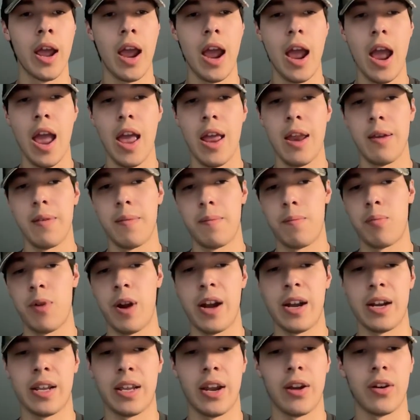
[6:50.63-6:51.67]
and
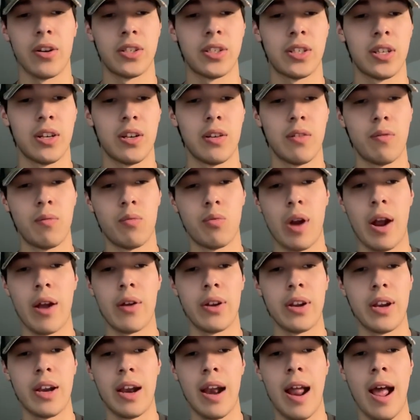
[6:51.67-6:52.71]
Brandon Garrison
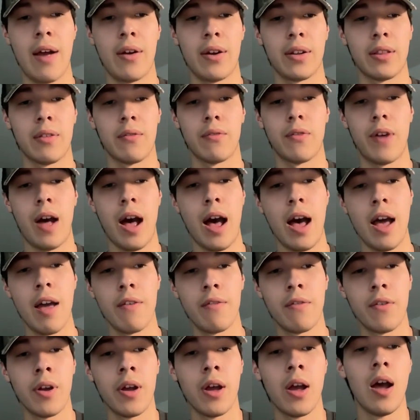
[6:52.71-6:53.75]
rounding it out at the five.